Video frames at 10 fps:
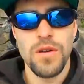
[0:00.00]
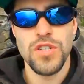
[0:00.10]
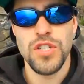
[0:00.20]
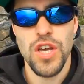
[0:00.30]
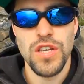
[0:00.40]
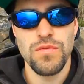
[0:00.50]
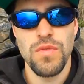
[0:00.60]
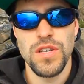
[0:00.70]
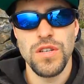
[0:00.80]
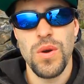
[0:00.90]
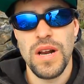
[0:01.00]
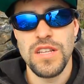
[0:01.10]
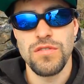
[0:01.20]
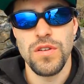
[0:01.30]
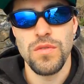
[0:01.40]
I'll just go run you quickly
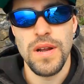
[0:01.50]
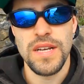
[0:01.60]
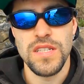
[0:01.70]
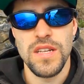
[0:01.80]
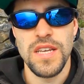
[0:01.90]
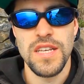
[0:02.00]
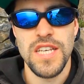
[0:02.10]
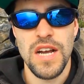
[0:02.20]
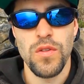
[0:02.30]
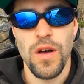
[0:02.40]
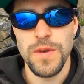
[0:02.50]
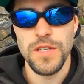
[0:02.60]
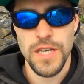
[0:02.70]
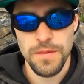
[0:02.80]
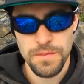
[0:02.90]
through the rig and the tackle that I'm using.